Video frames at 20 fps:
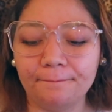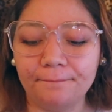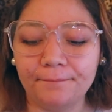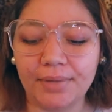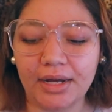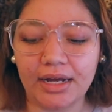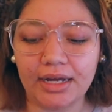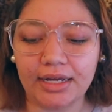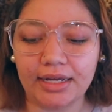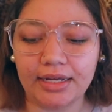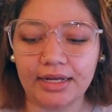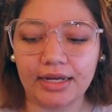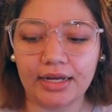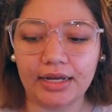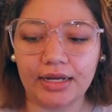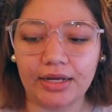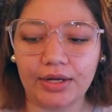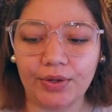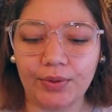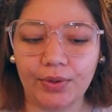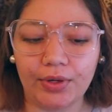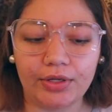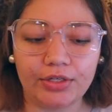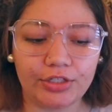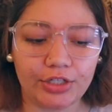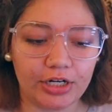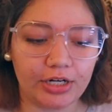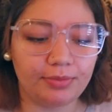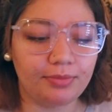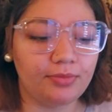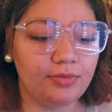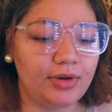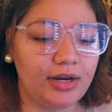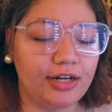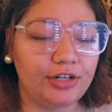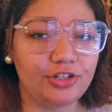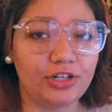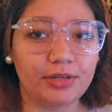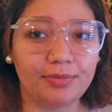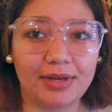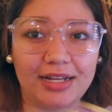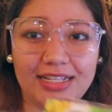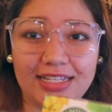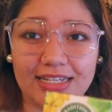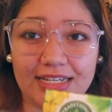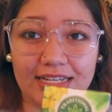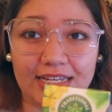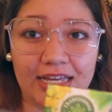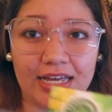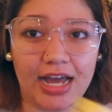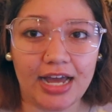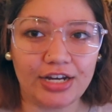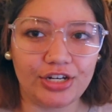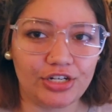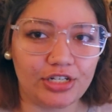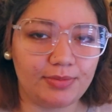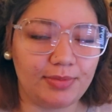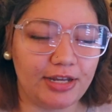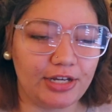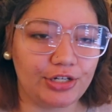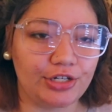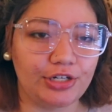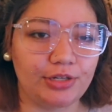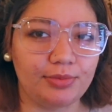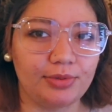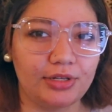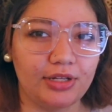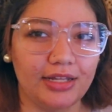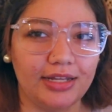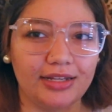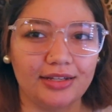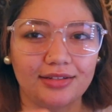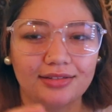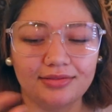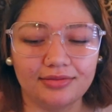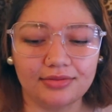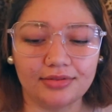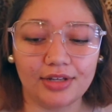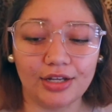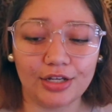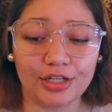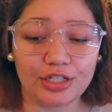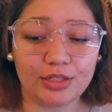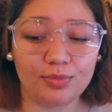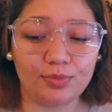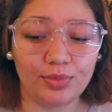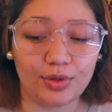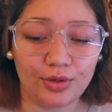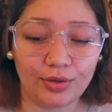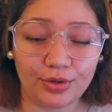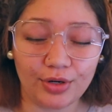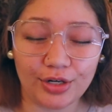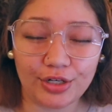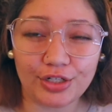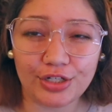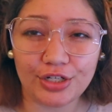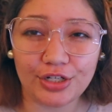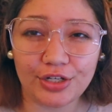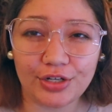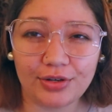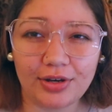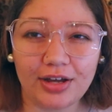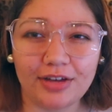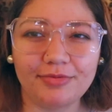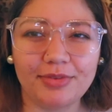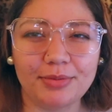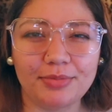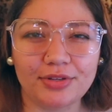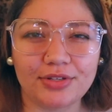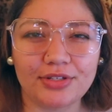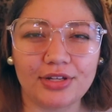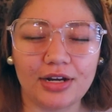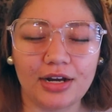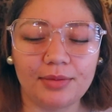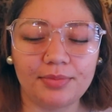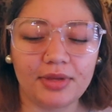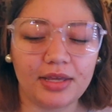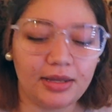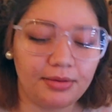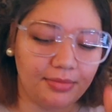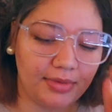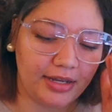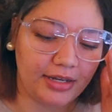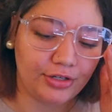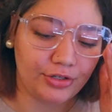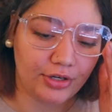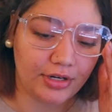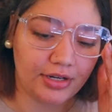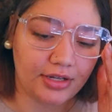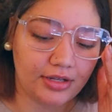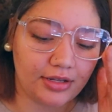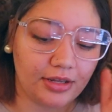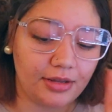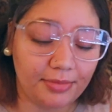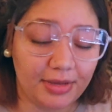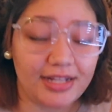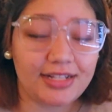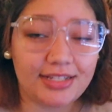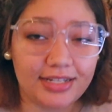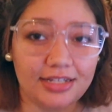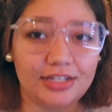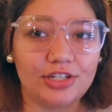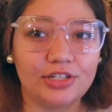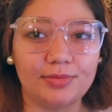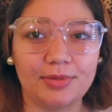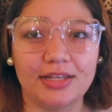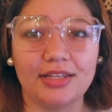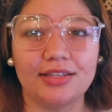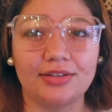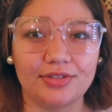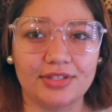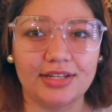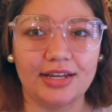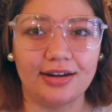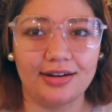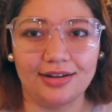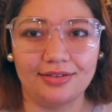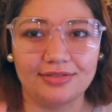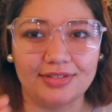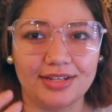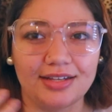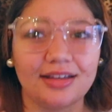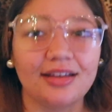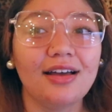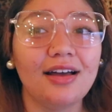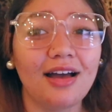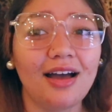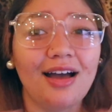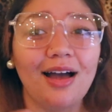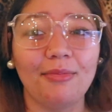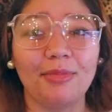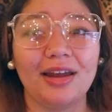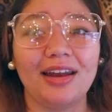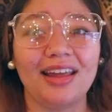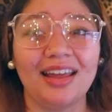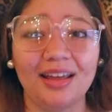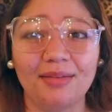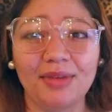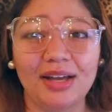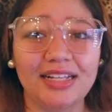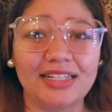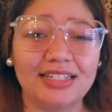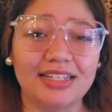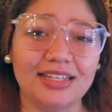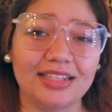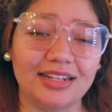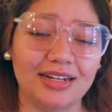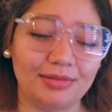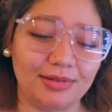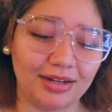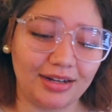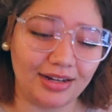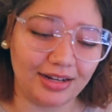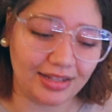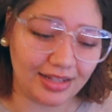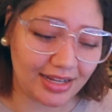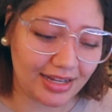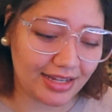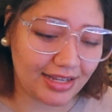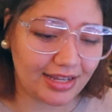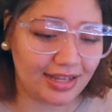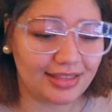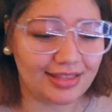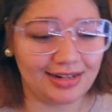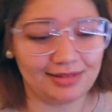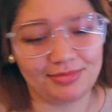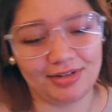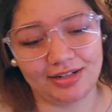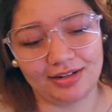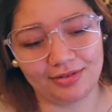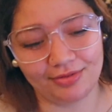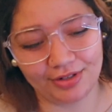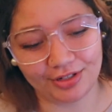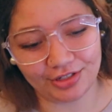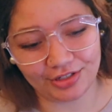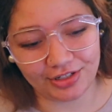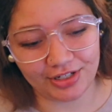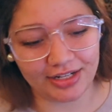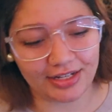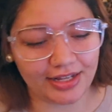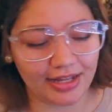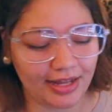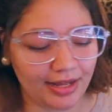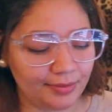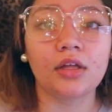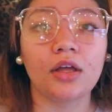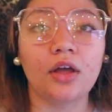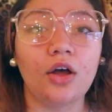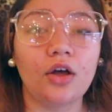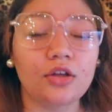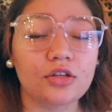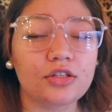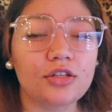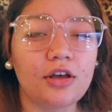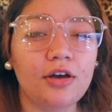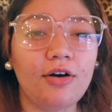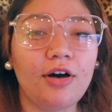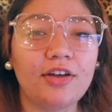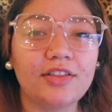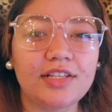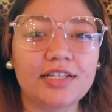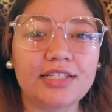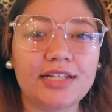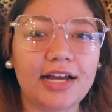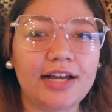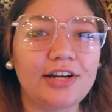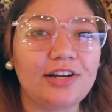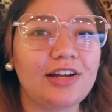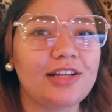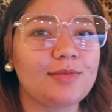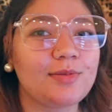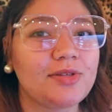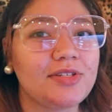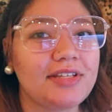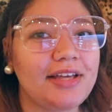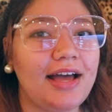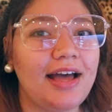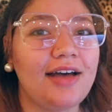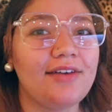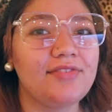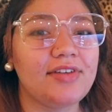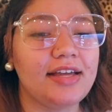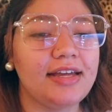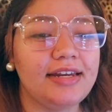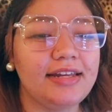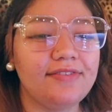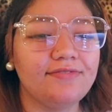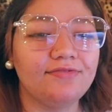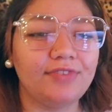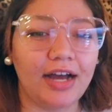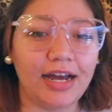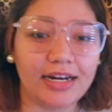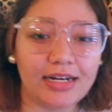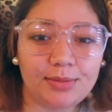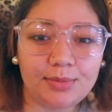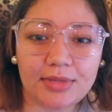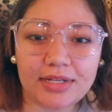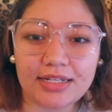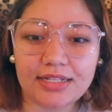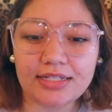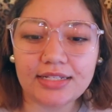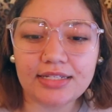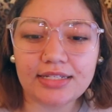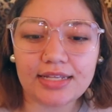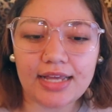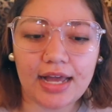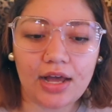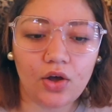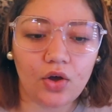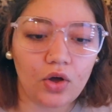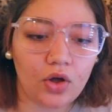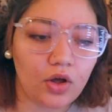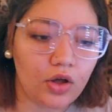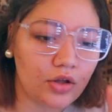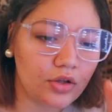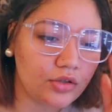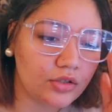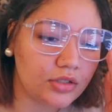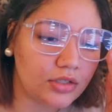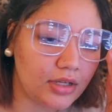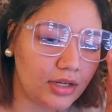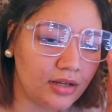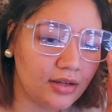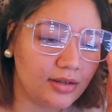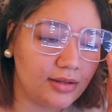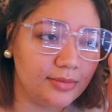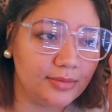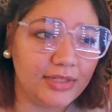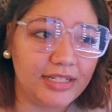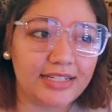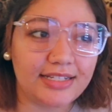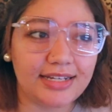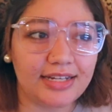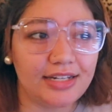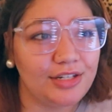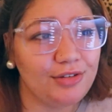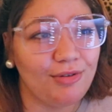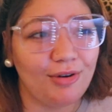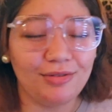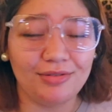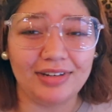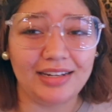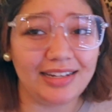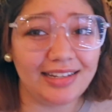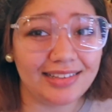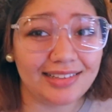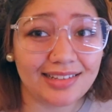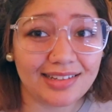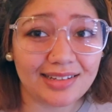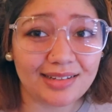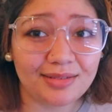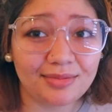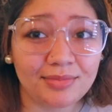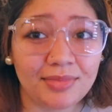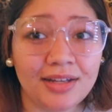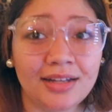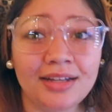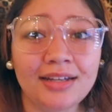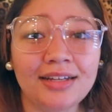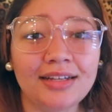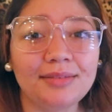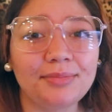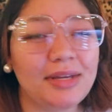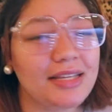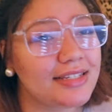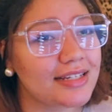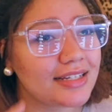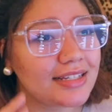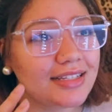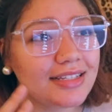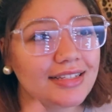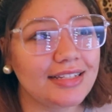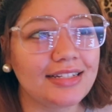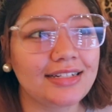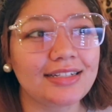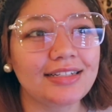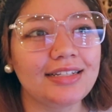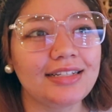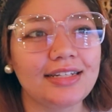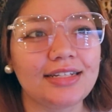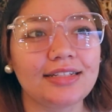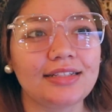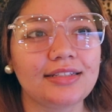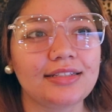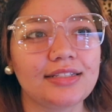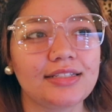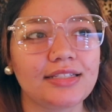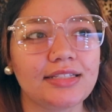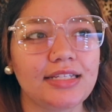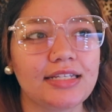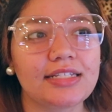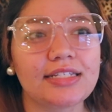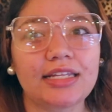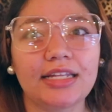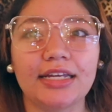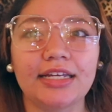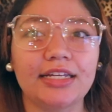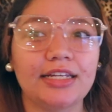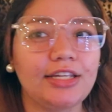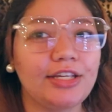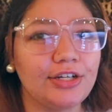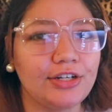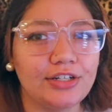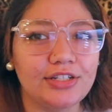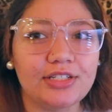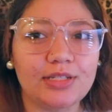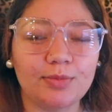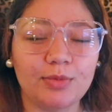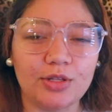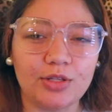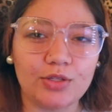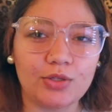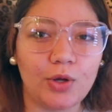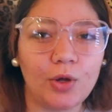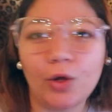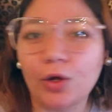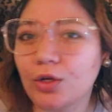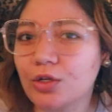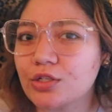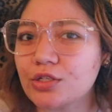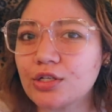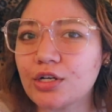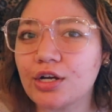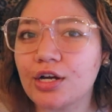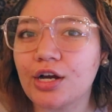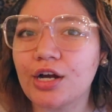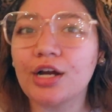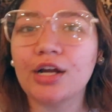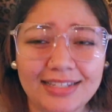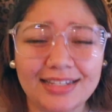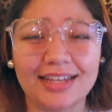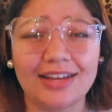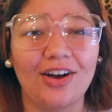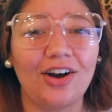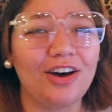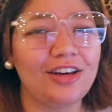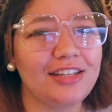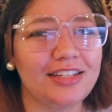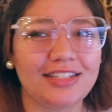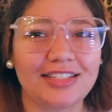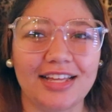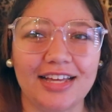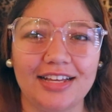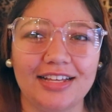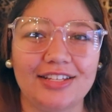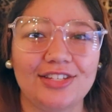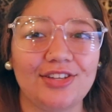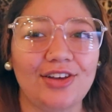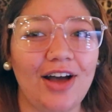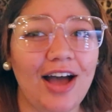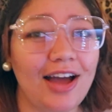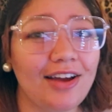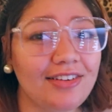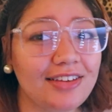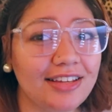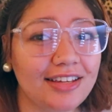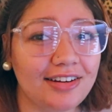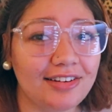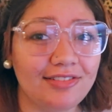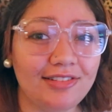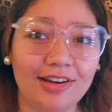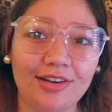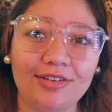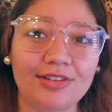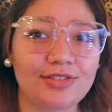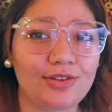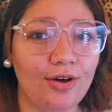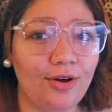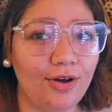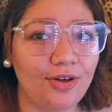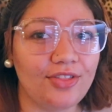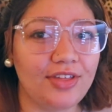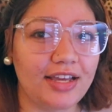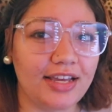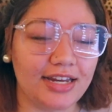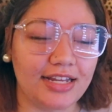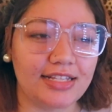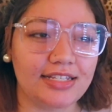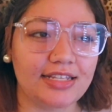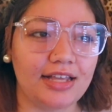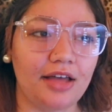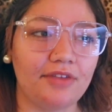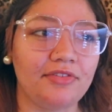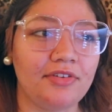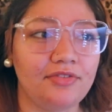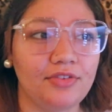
But when I drink my tea, I just make sure to put like a spoon or two of maple syrup in my drink, in my tea, just because I was scared. I was like, I'm gonna hate my tea and then I'm not gonna like it and then I'm not gonna want to drink it. Also on this diet, you're not supposed to have any vitamins at all. He said you won't need them. Basically, literally like, this like cured someone's ulcer. It's like all these things. So I really don't know. It's a whole thing in itself.